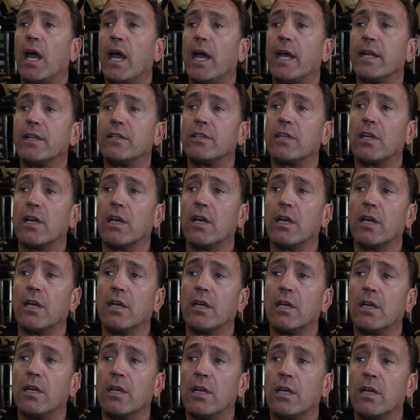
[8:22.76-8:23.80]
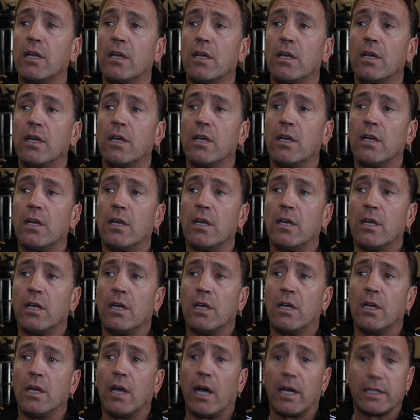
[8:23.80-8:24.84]
and I've
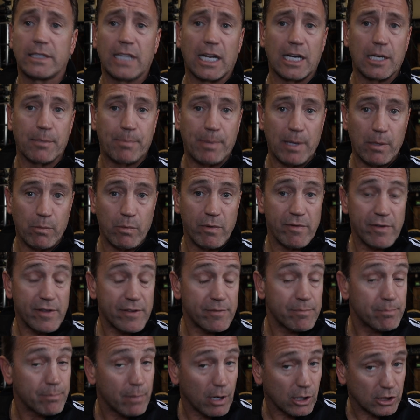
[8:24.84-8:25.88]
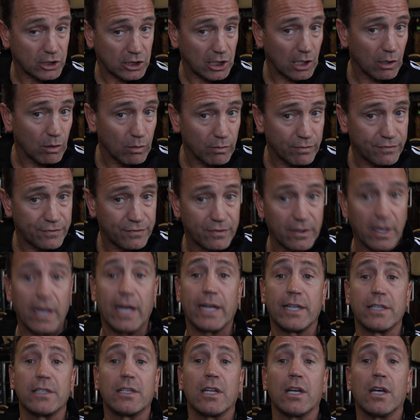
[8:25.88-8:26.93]
done a bit with him myself,
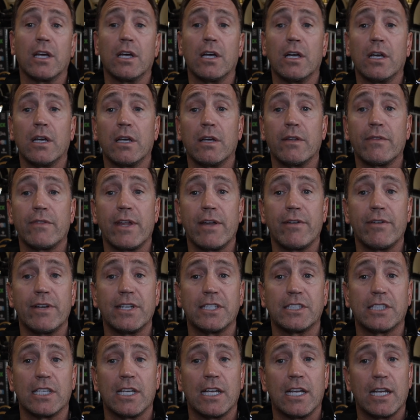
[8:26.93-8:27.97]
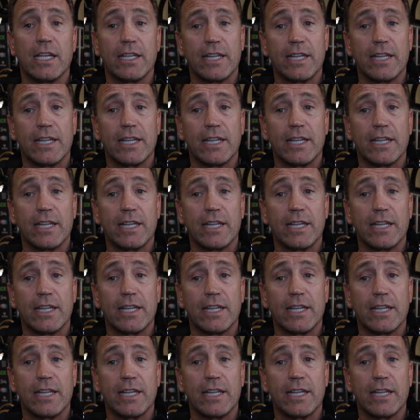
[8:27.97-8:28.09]
and there's